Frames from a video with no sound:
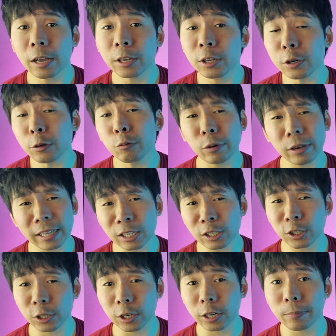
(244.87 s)
you really
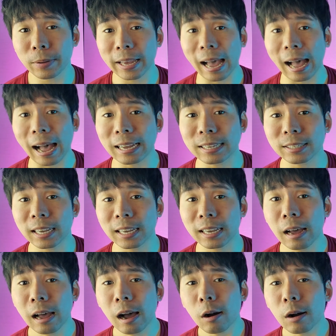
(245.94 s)
should be asking
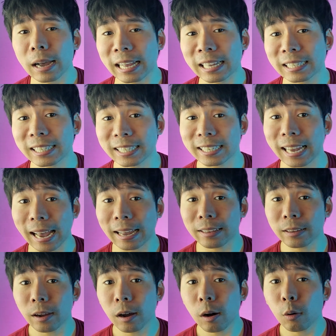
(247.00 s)
instead
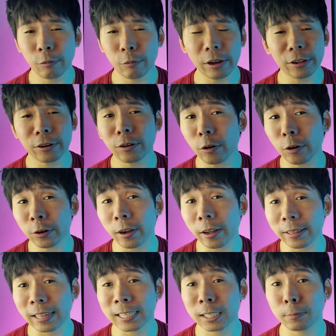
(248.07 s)
whether or
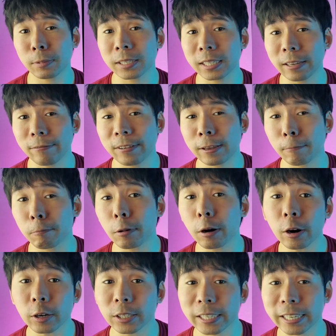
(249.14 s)
not that specific
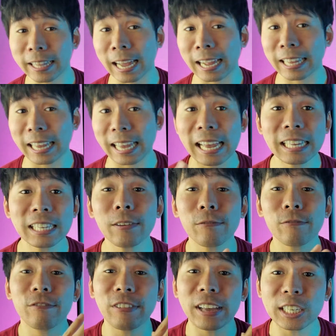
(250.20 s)
person, that
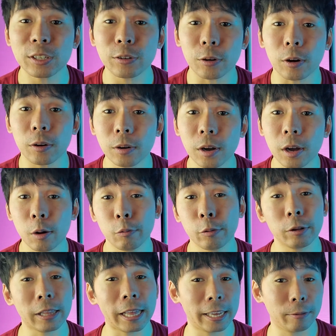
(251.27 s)
individual,
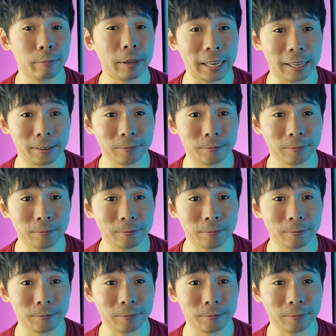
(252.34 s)
will like me.